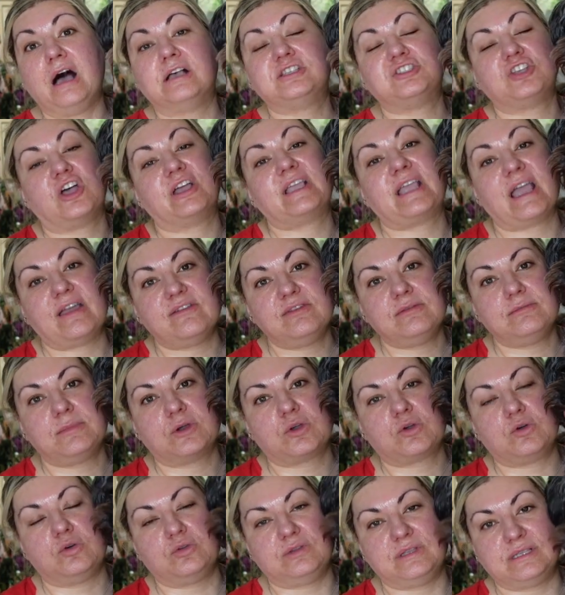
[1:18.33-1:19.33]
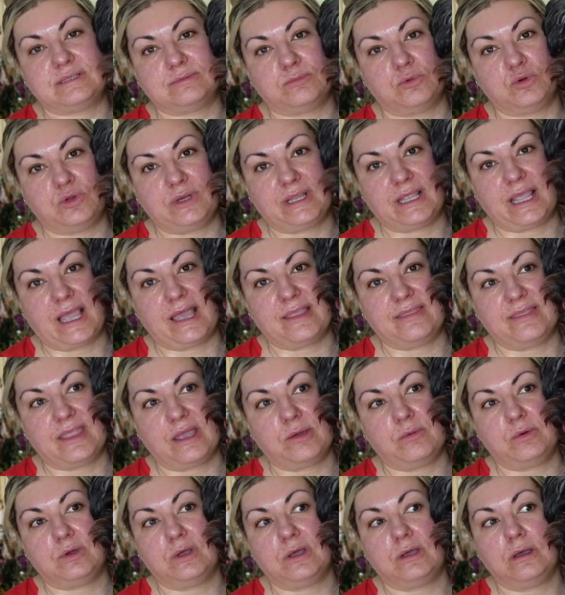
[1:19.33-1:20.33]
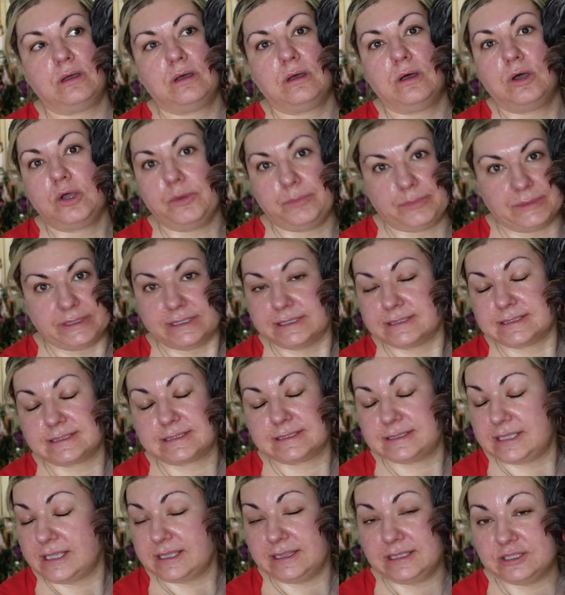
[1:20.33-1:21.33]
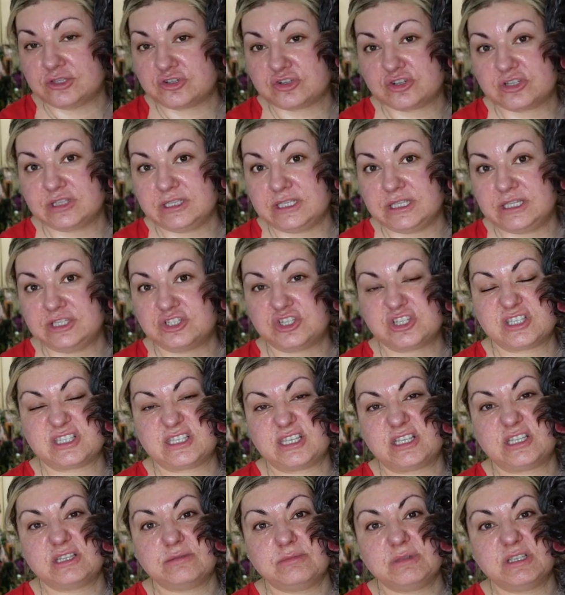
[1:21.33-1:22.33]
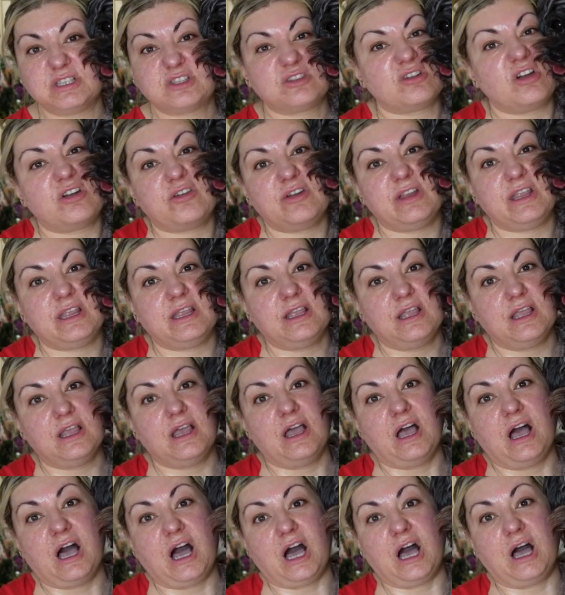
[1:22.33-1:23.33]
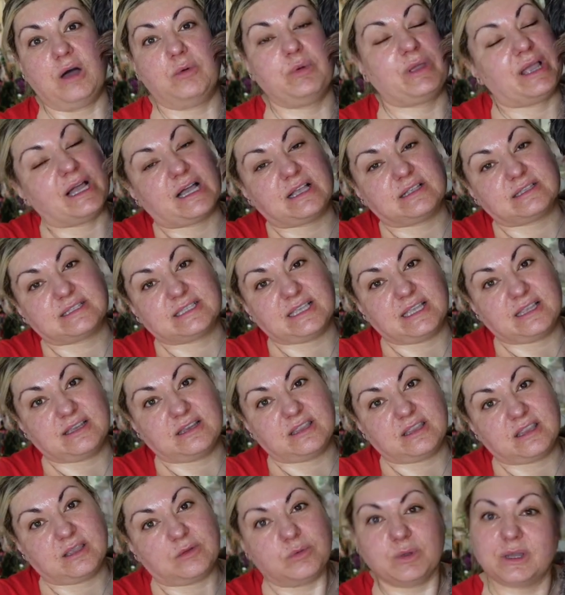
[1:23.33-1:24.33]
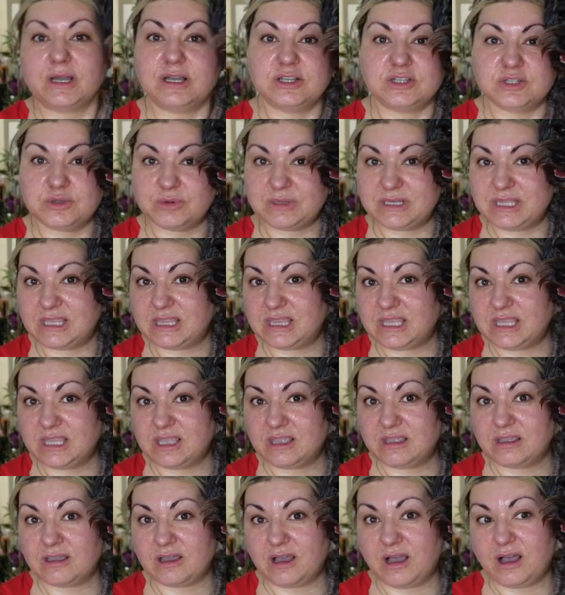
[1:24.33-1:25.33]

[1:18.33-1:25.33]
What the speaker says: So I gave them a call this morning and they were hopeless. They literally just said to me, sorry, we can't see anything, we can't do anything.